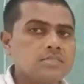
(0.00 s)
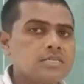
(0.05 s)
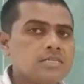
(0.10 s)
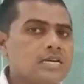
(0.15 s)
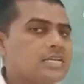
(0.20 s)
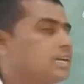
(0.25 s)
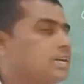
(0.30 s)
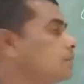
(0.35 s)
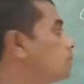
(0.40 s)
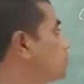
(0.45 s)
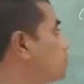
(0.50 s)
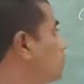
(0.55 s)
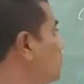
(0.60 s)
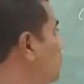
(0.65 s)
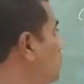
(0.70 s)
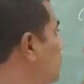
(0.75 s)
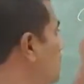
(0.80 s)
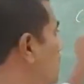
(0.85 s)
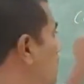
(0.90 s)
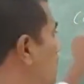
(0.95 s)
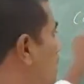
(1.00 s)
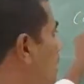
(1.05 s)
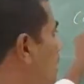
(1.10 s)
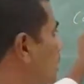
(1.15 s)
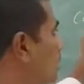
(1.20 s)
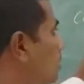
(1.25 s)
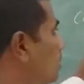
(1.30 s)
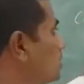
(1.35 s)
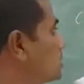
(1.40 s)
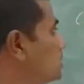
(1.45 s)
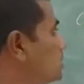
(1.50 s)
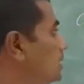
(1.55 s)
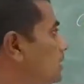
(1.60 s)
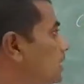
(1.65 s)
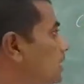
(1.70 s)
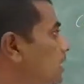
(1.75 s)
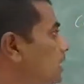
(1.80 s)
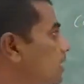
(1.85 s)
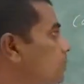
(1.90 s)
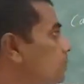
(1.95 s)
State and prove
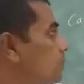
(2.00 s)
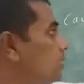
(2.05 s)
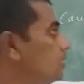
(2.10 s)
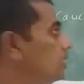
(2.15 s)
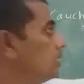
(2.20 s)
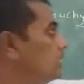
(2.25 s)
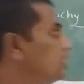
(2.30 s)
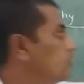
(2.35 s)
Cauchy-Riemann